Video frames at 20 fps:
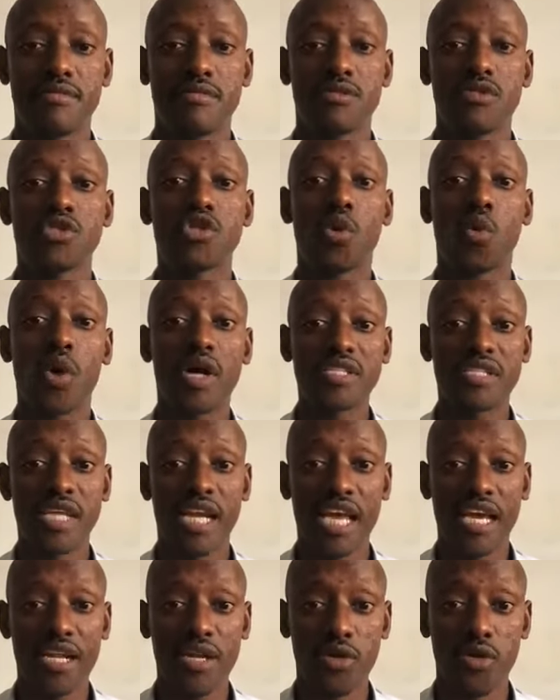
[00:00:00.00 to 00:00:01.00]
So what's the
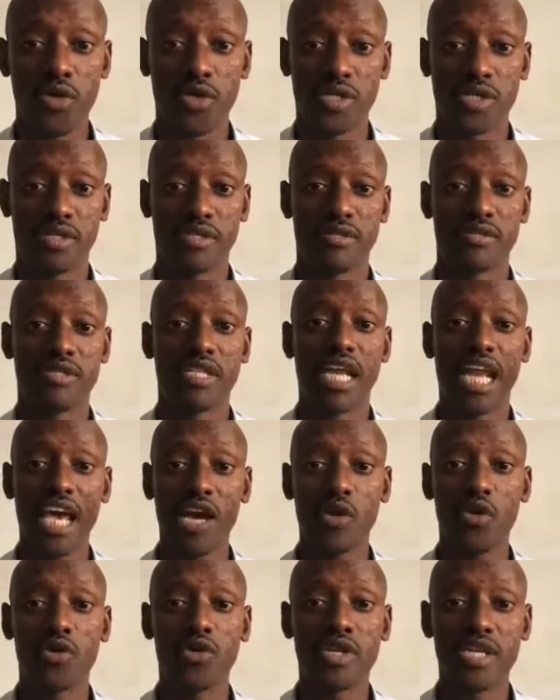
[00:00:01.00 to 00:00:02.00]
likelihood? The
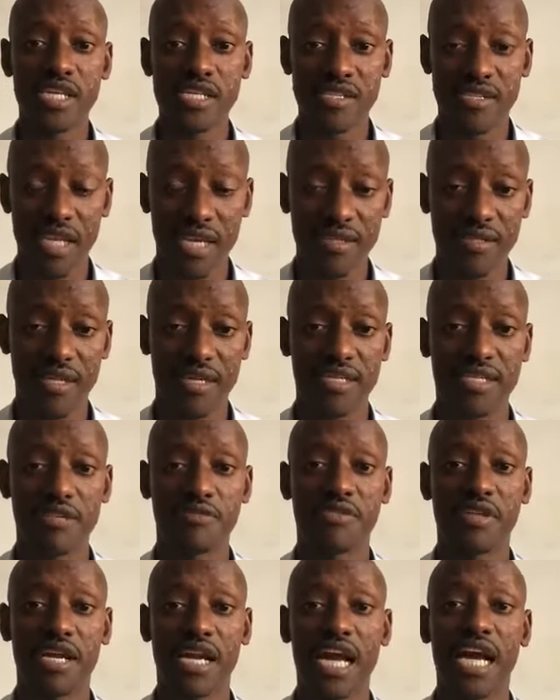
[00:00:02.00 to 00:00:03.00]
likelihood is such that
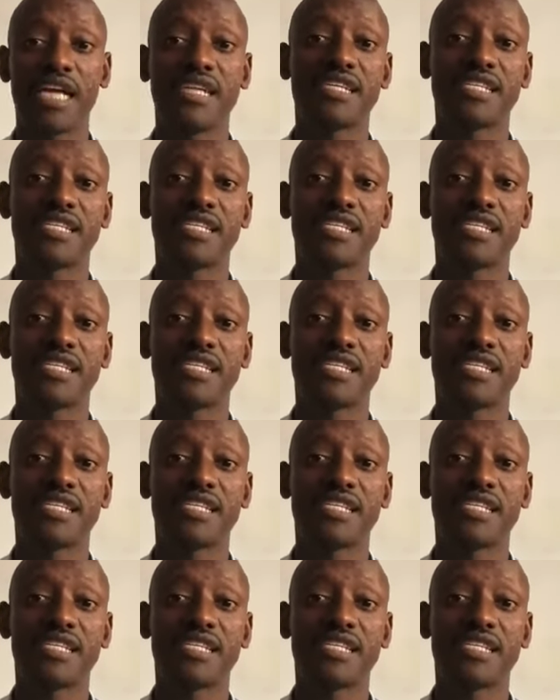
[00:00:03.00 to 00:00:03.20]
if the client